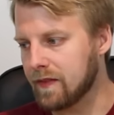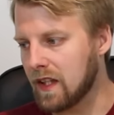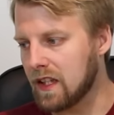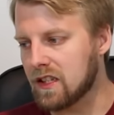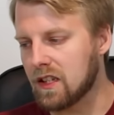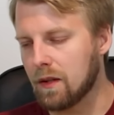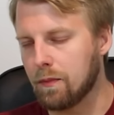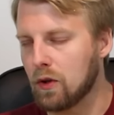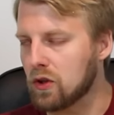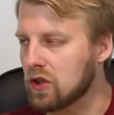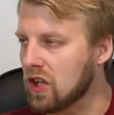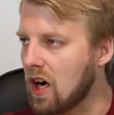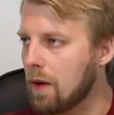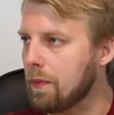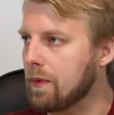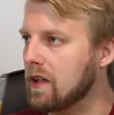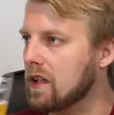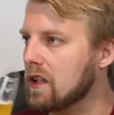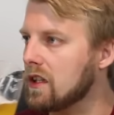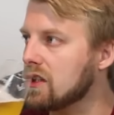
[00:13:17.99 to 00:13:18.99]
It's the most
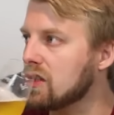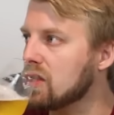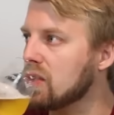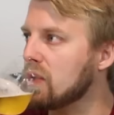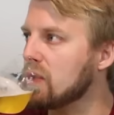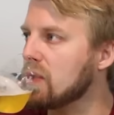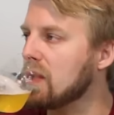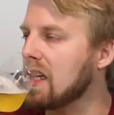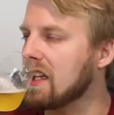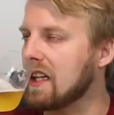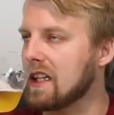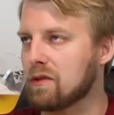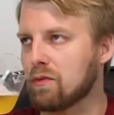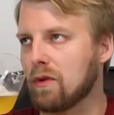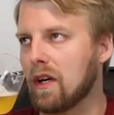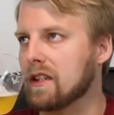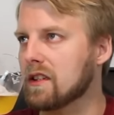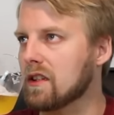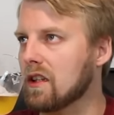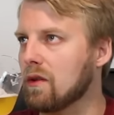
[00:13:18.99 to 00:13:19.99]
hoppy of these two, and that's
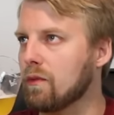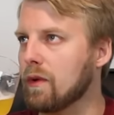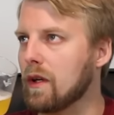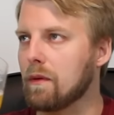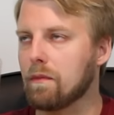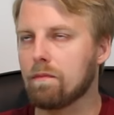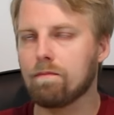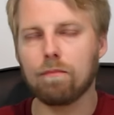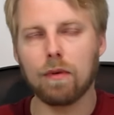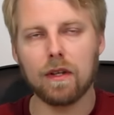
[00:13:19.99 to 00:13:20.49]
why it's gonna win.